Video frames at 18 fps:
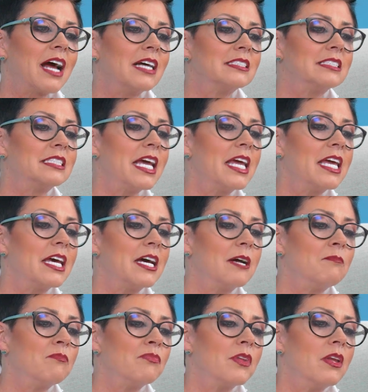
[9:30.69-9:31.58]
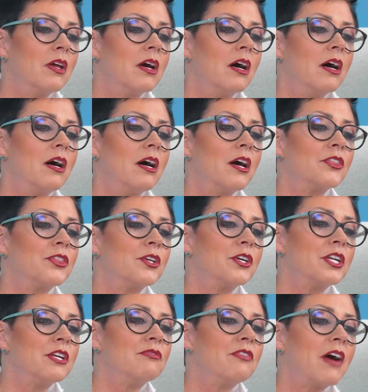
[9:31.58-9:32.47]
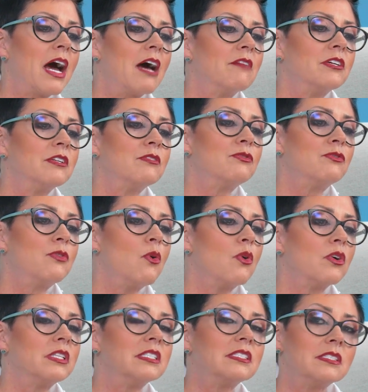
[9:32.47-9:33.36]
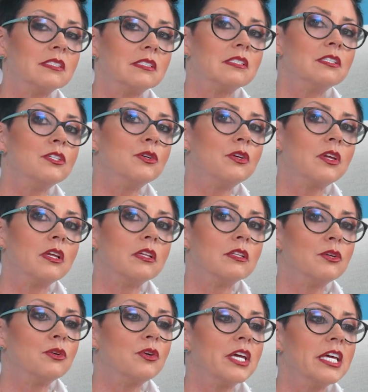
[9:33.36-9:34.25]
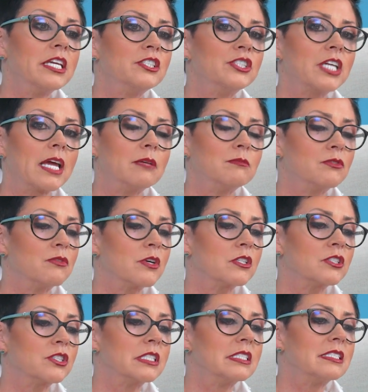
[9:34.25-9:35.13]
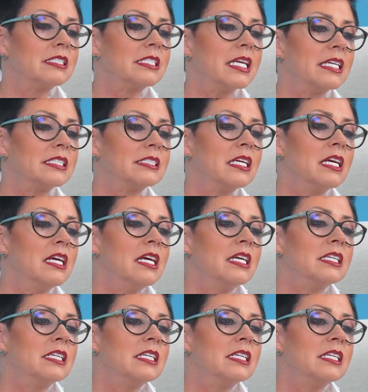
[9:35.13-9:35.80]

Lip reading: Isaiah 35 and 4, this is a new King James Version, says,